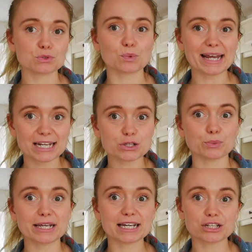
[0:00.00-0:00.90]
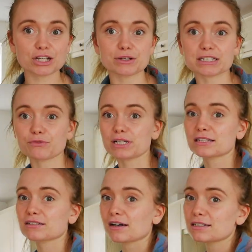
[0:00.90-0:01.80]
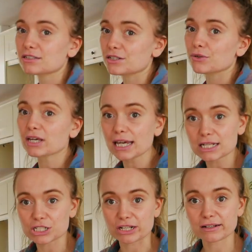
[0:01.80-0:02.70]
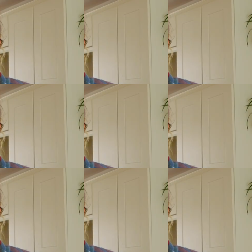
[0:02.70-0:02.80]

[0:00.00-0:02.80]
which we can use if we decide to do the kitchen.